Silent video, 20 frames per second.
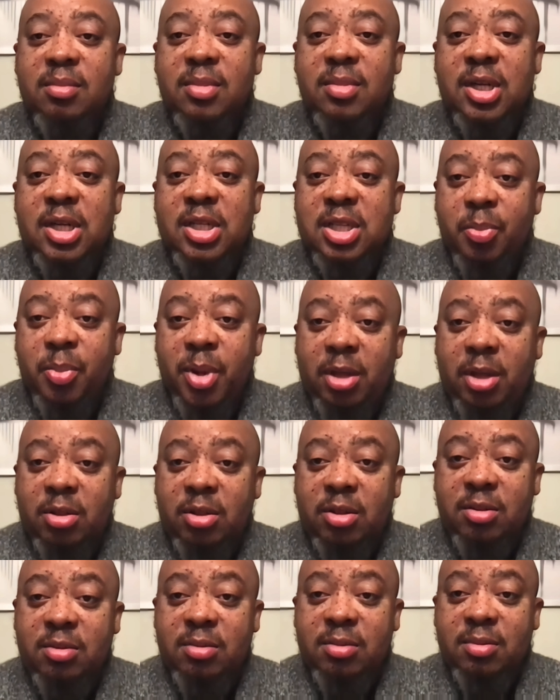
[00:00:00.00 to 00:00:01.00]
is
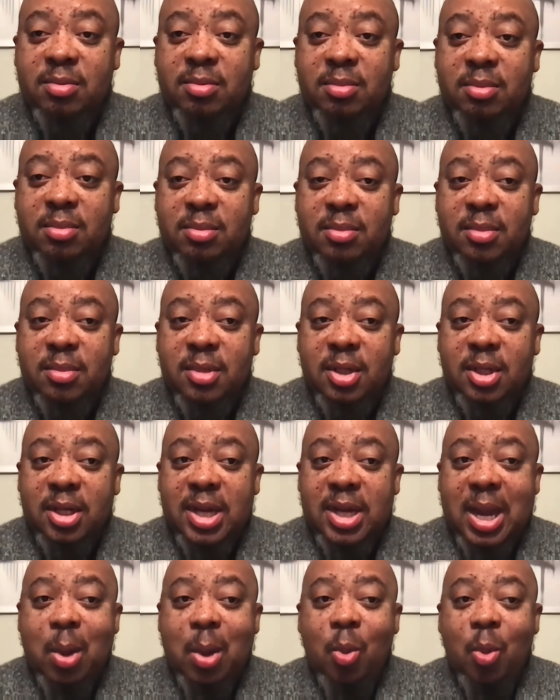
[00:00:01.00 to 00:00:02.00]
upheld.
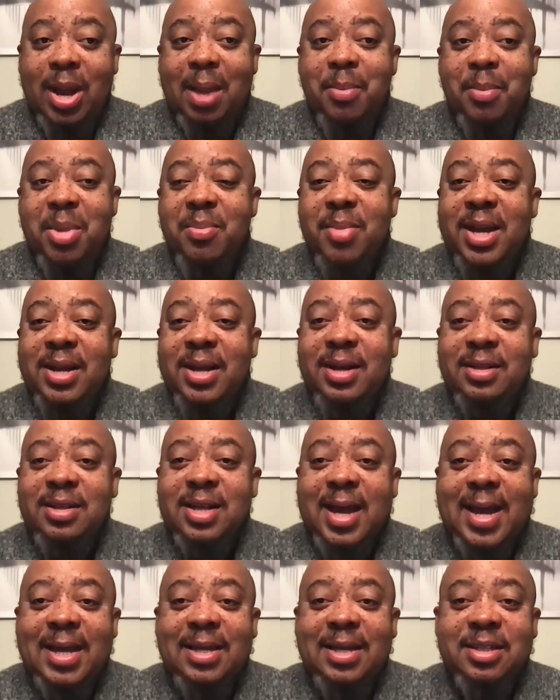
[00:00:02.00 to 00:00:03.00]
And what I mean by data
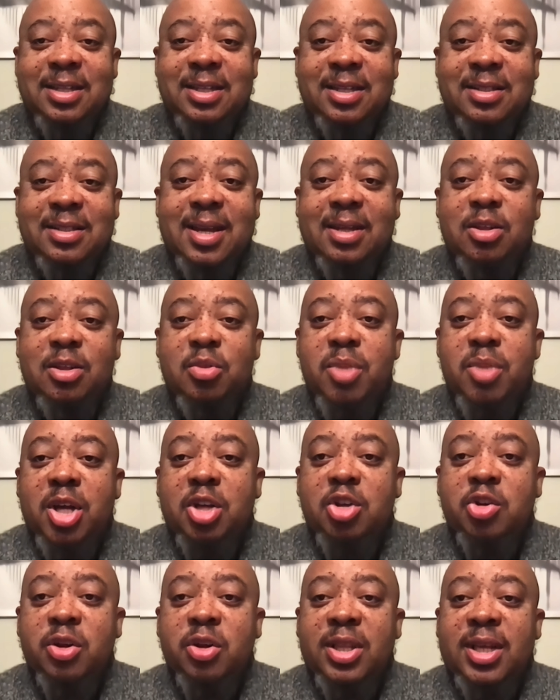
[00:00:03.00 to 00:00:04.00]
hygiene is that you make sure